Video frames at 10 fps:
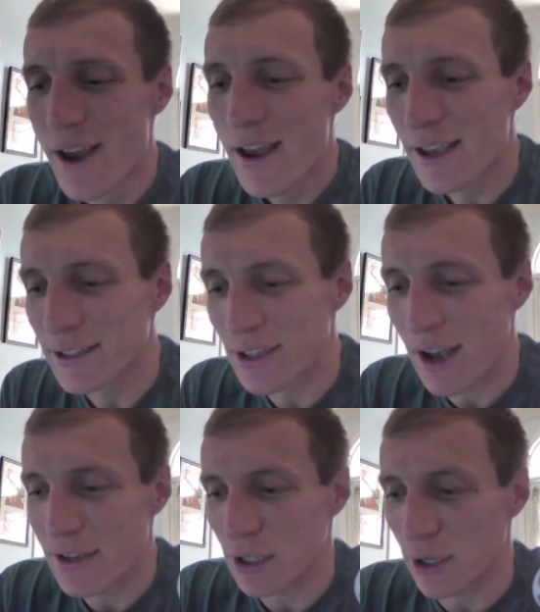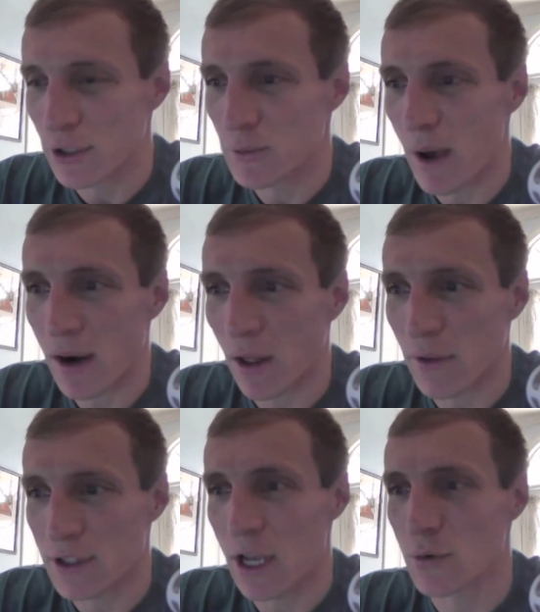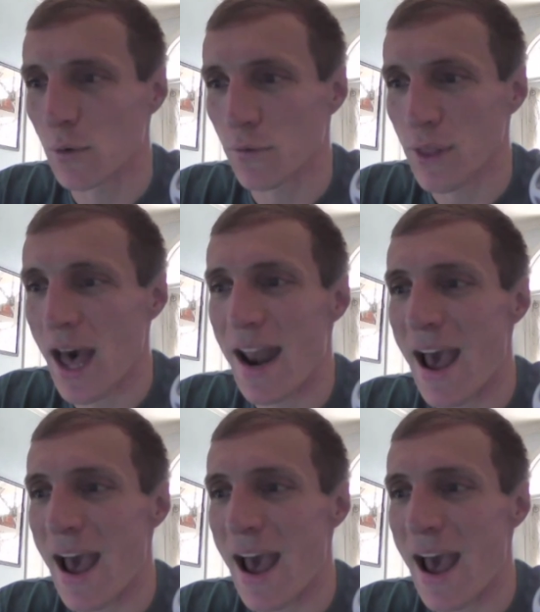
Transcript: is a good spot on the schedule for that.